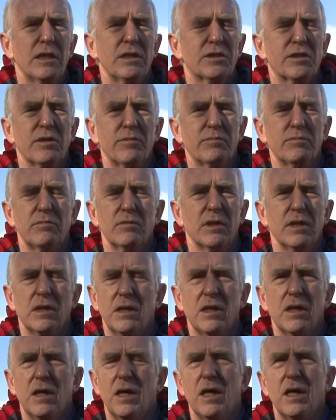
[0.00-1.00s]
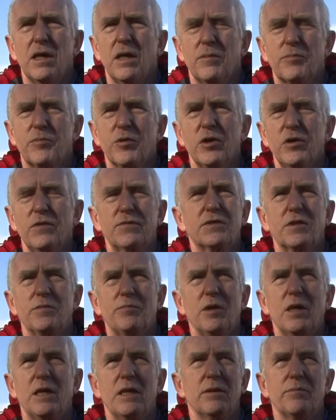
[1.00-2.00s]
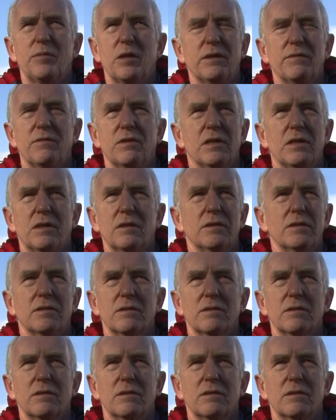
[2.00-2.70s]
is proved to be a bit of a